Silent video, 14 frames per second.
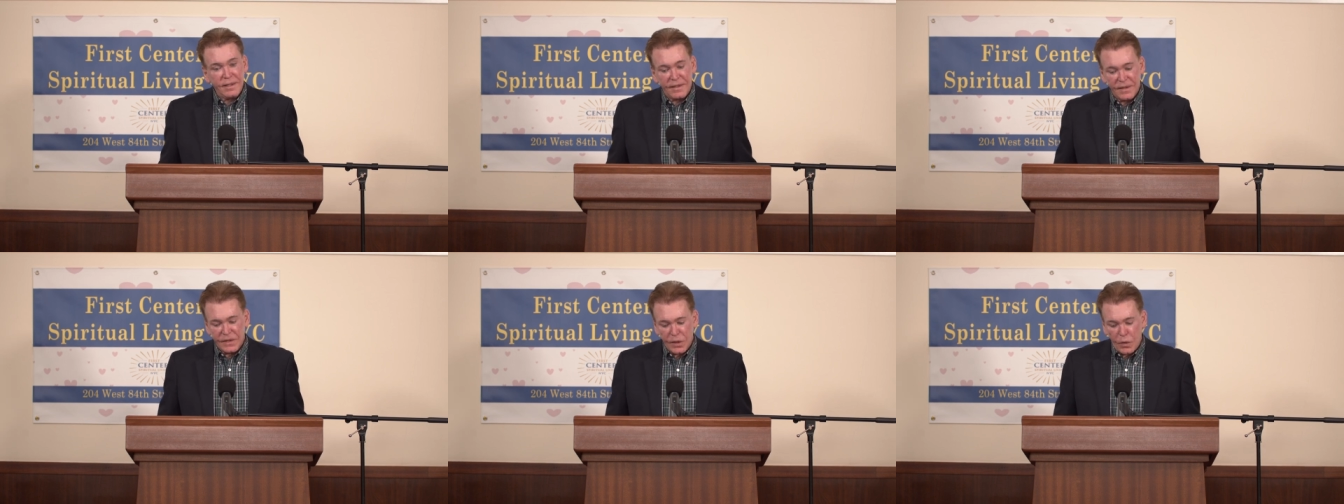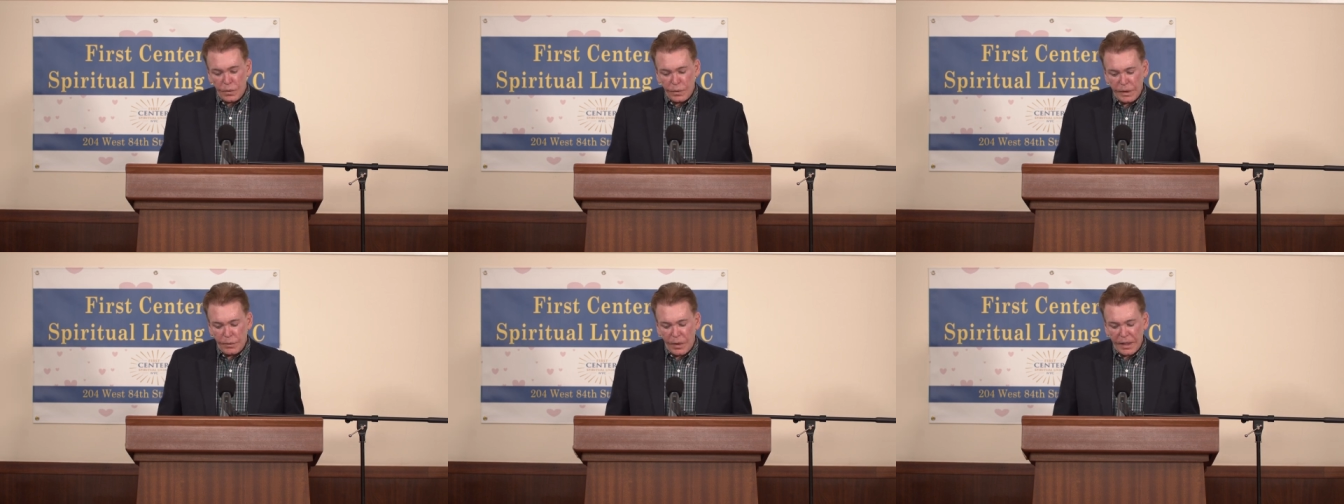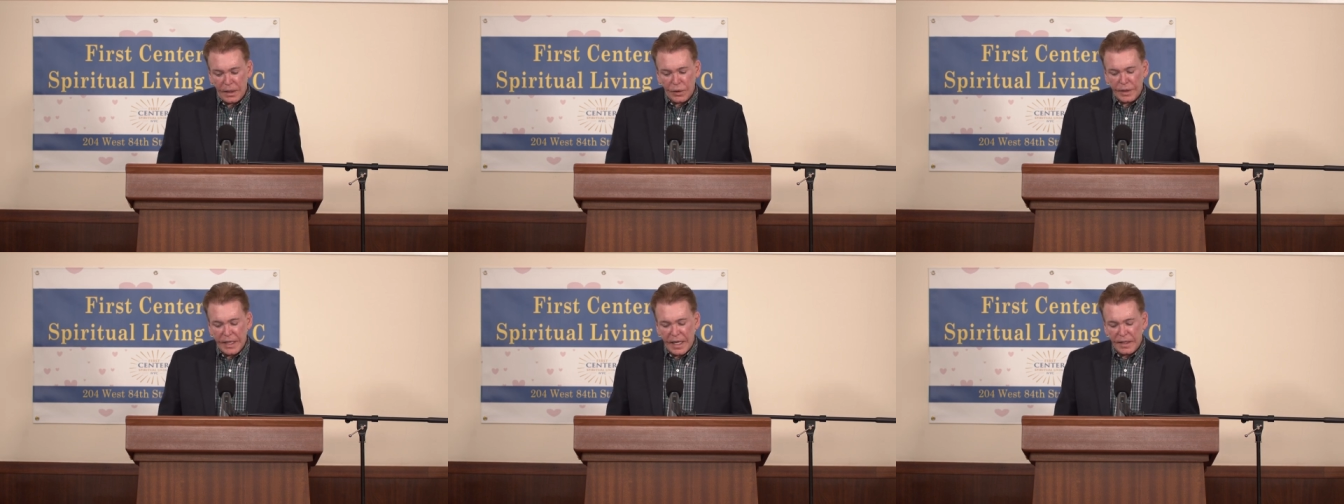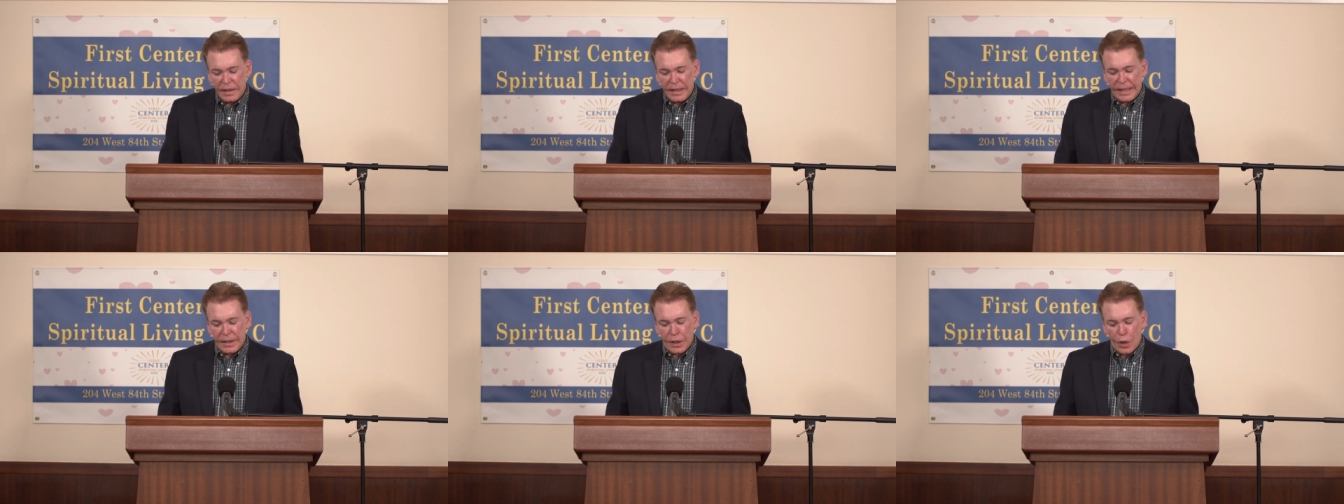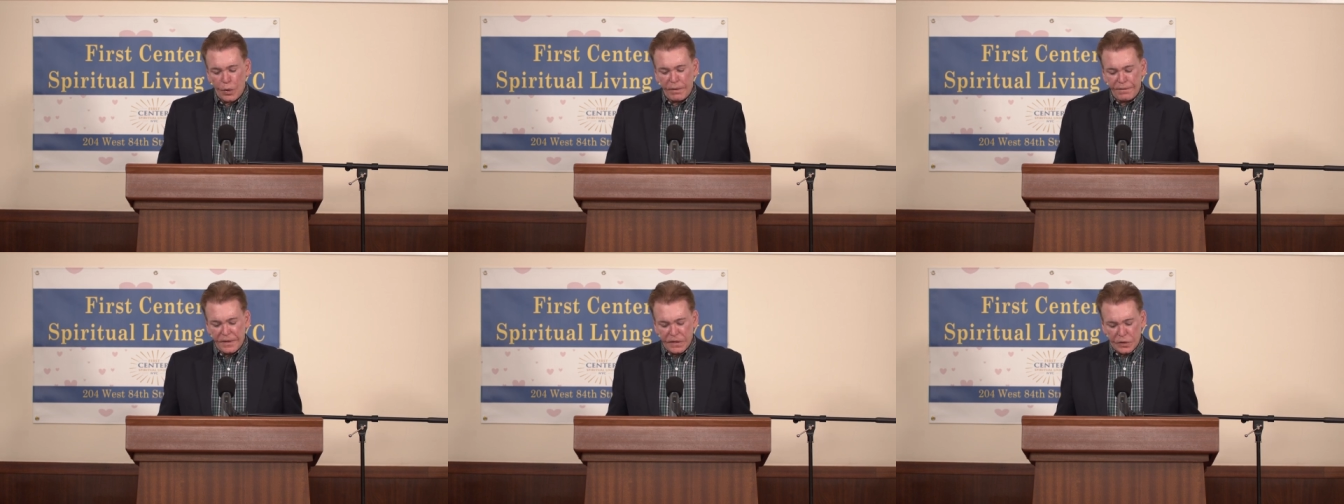So we want to learn how to let go
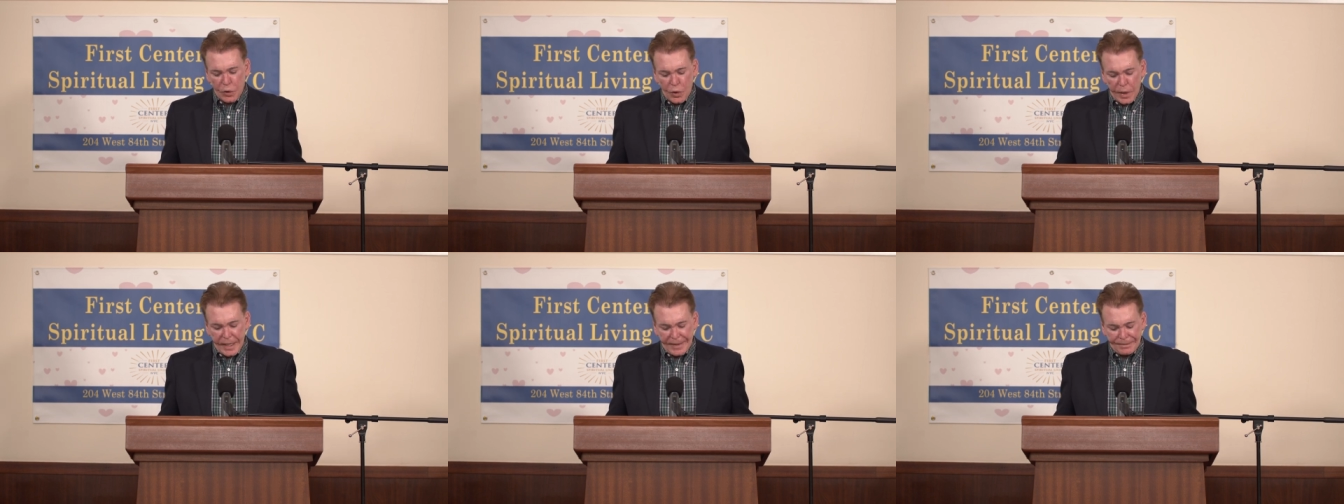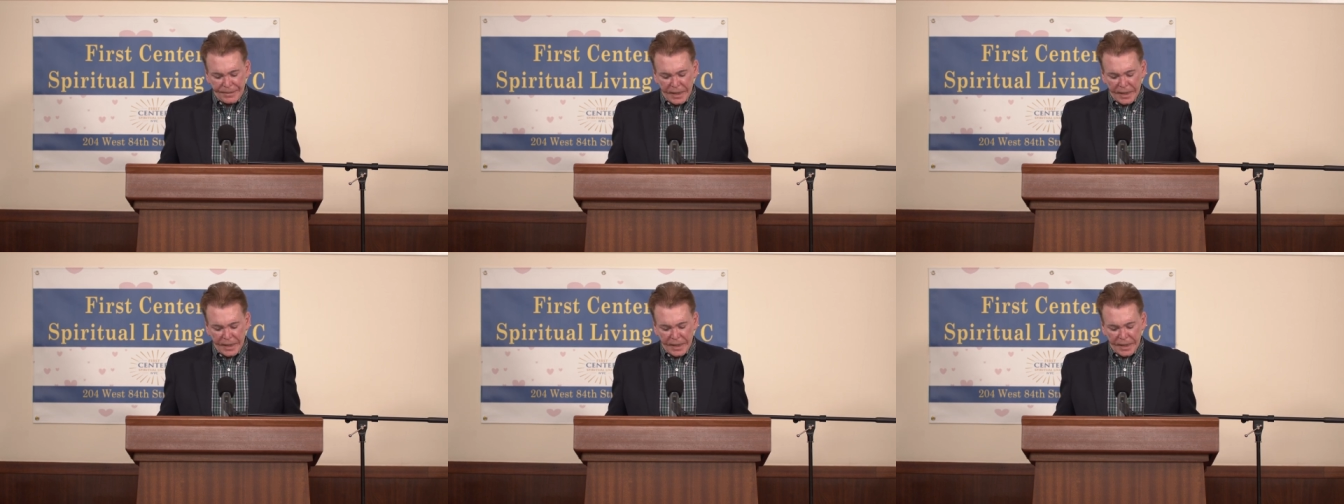of the story.